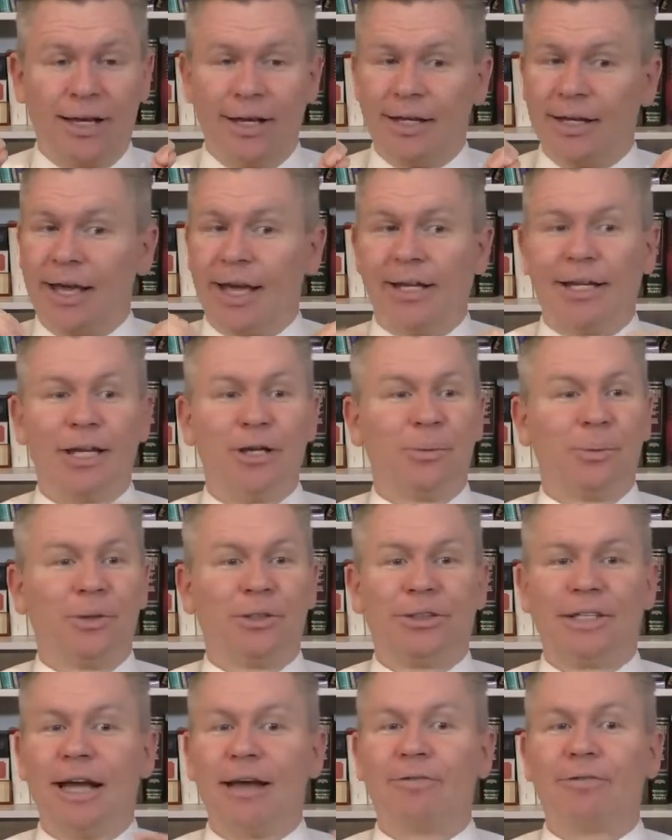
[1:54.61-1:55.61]
Again, it
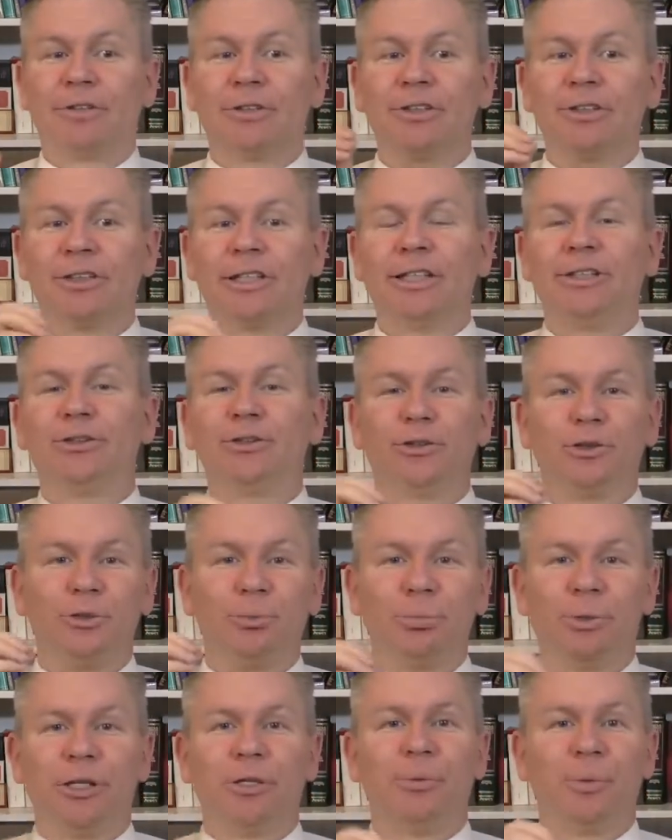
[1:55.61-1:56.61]
will never cease
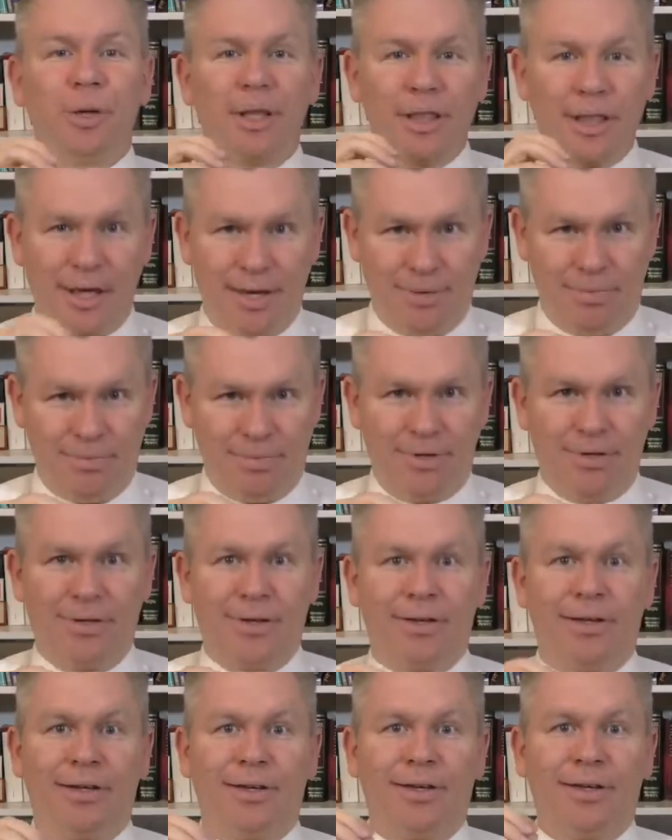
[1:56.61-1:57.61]
to be with Him
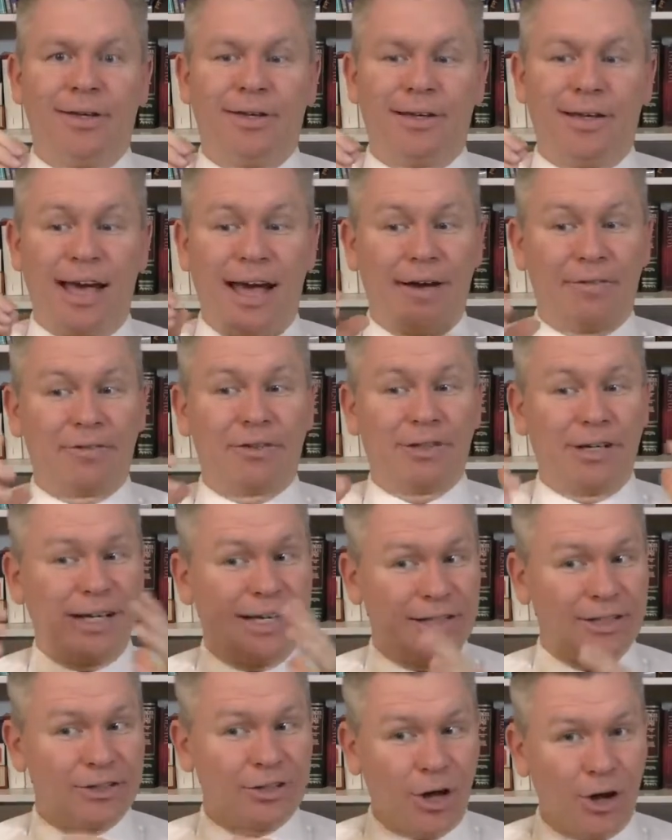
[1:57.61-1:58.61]
after
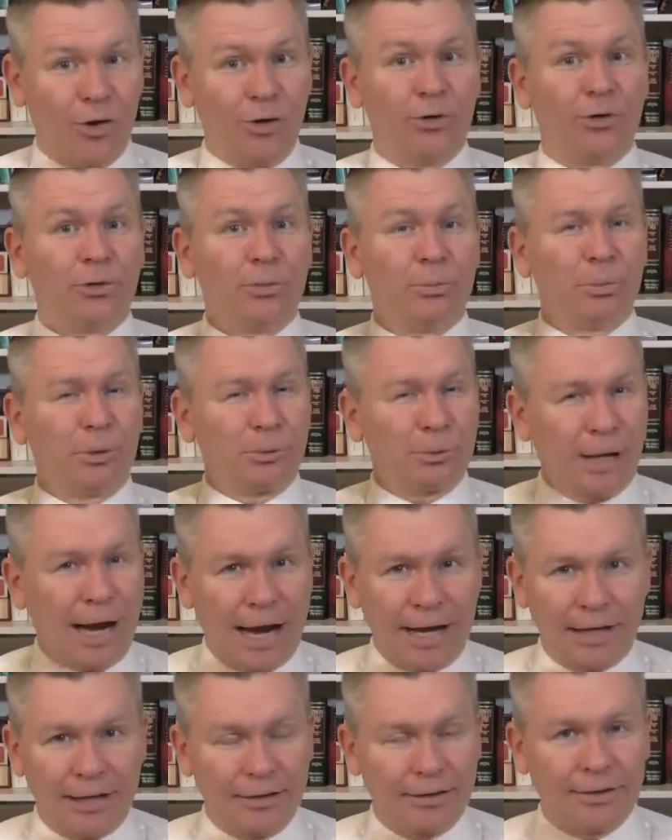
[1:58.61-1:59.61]
His own
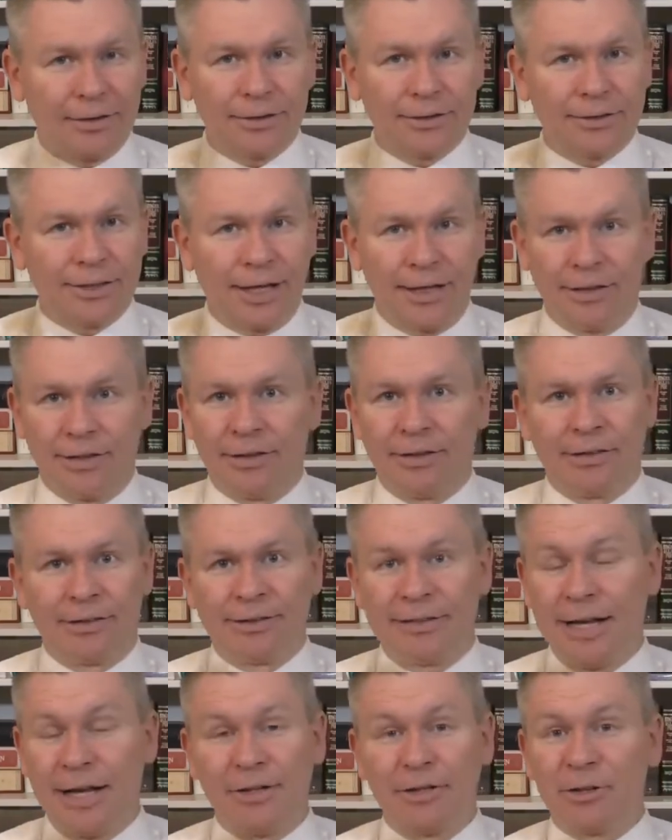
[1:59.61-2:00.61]
miraculous and
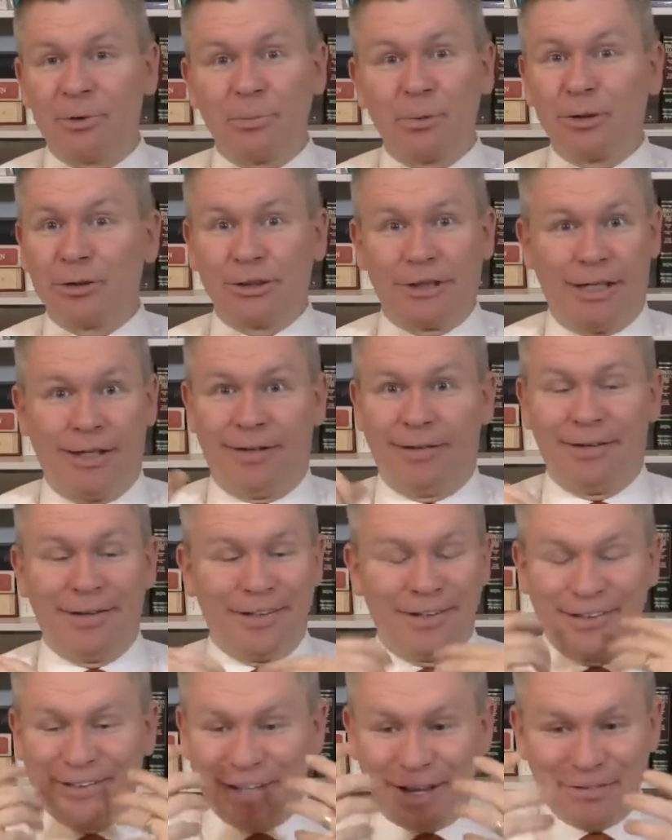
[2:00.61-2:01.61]
tender mercy,
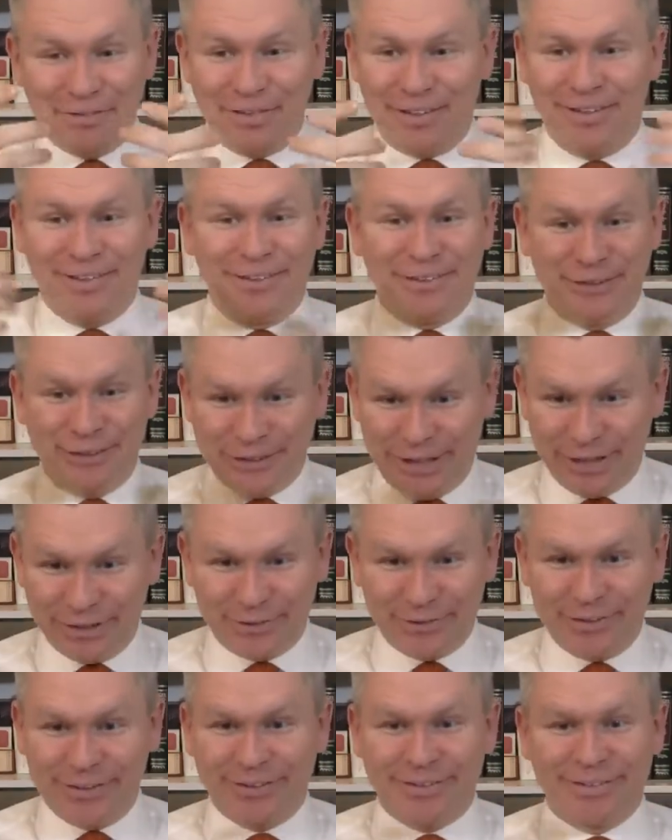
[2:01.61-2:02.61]
loving,
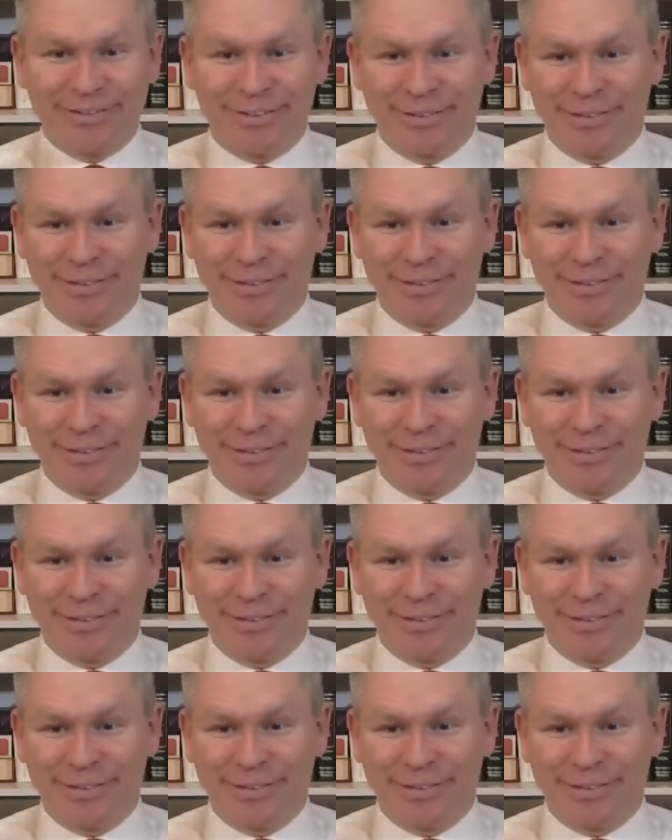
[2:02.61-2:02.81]
generous